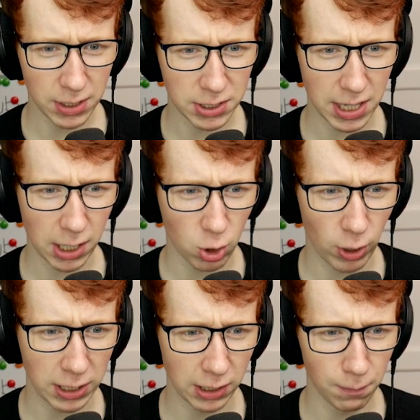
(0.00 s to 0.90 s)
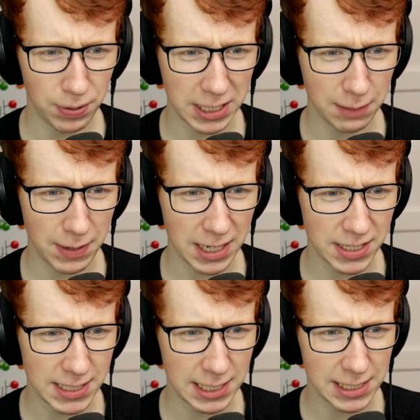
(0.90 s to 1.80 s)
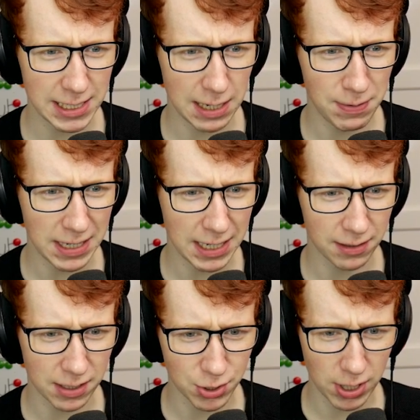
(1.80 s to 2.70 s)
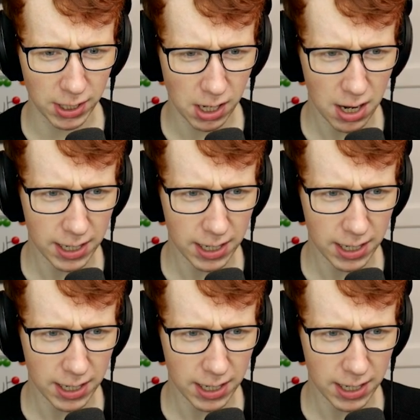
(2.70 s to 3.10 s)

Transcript: take a quick little peeky peeky sneaky deeky peeky at the trainer card